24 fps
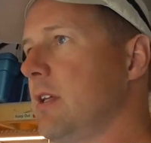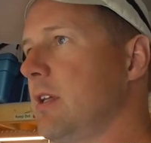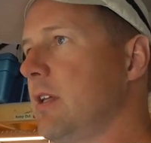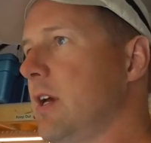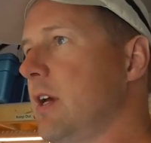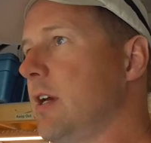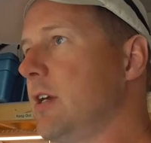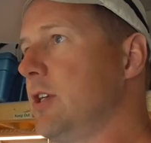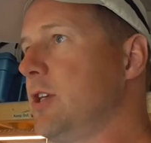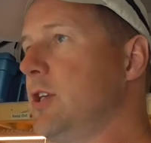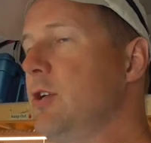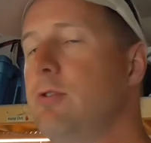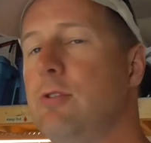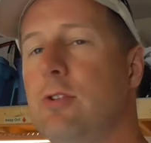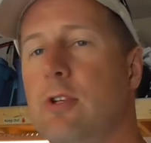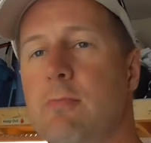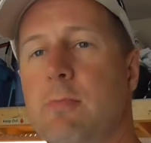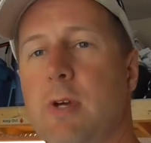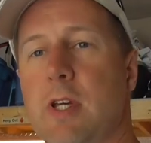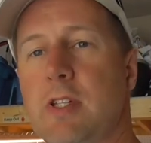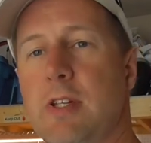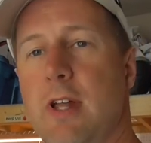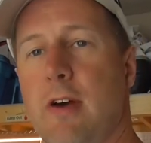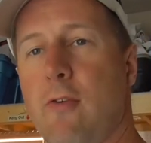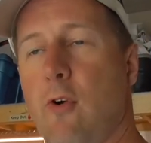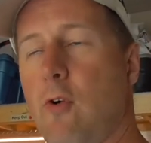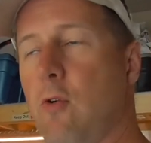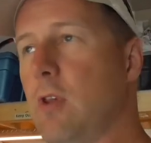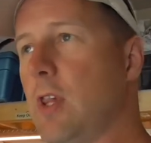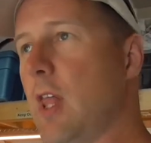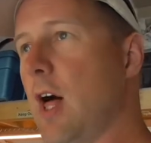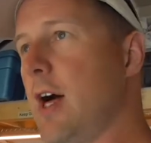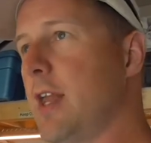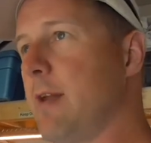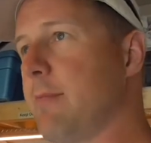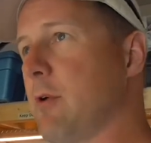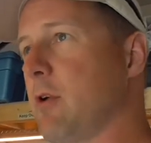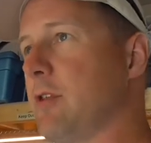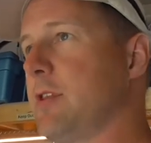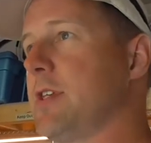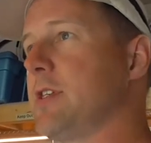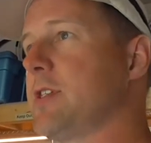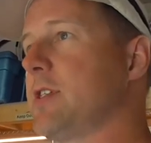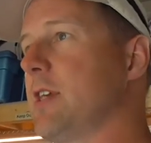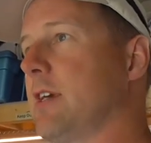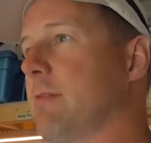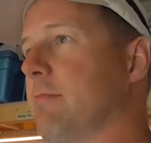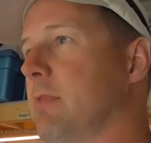YouTube doesn't have a whole lot about
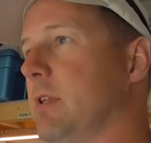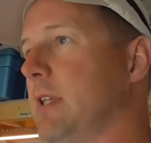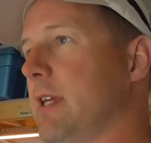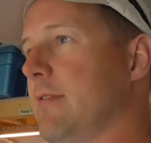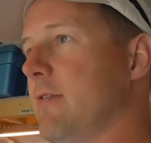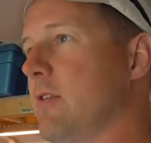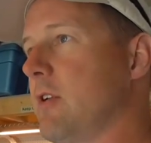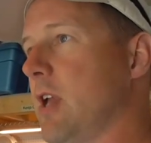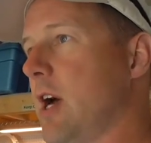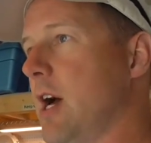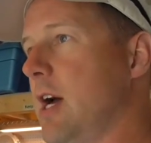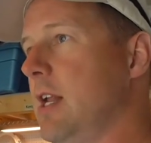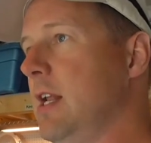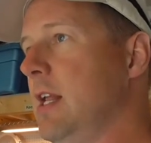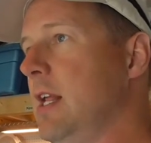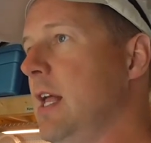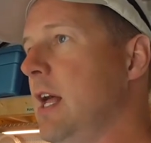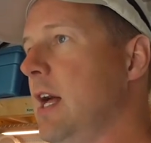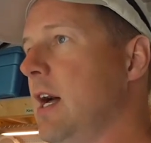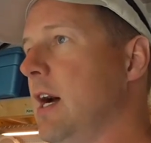this thing, believe it or not.